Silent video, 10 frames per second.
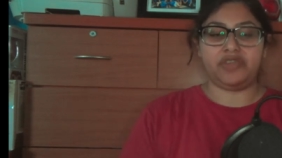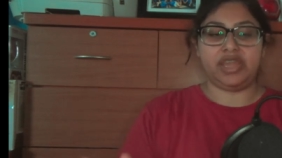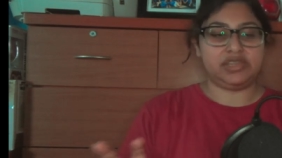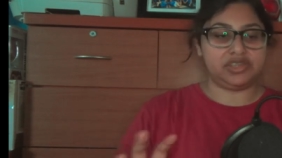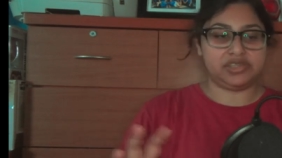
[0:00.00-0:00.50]

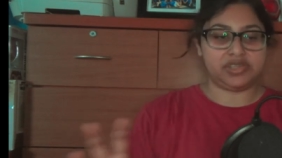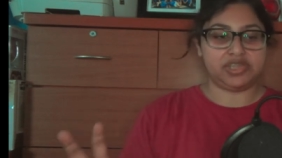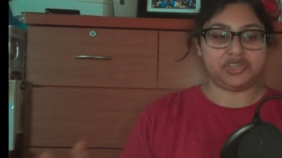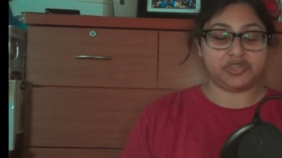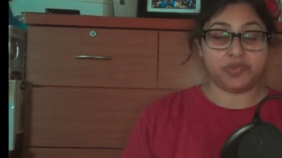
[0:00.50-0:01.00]
it's
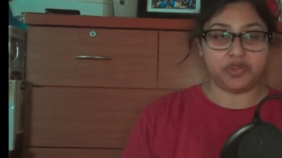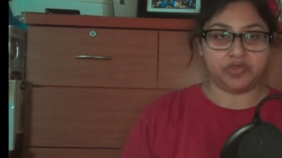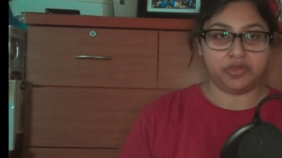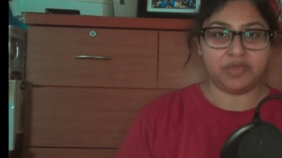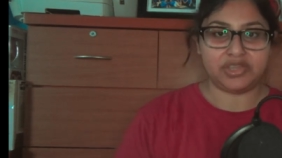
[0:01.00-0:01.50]
just
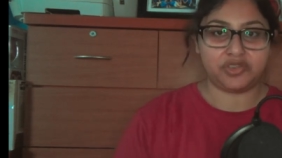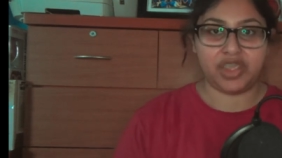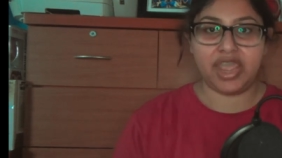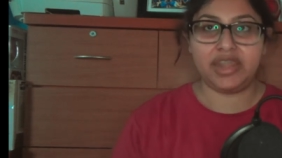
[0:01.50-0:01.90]
beautiful. It's great.